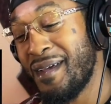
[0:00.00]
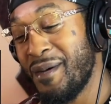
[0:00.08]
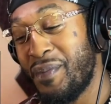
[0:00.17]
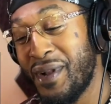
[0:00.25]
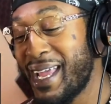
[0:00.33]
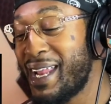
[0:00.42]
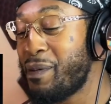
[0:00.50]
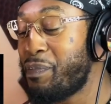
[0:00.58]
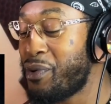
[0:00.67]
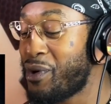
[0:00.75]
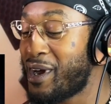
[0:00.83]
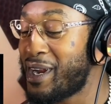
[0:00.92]
Playing the
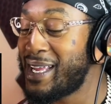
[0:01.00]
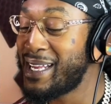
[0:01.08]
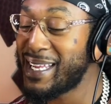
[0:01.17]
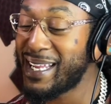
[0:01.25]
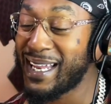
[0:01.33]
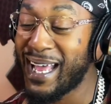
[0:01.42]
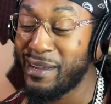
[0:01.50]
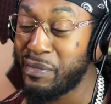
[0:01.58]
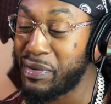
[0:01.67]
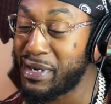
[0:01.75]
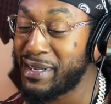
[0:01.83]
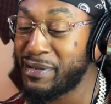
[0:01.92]
part. Hit that like
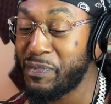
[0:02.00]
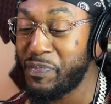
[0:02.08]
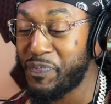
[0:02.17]
button.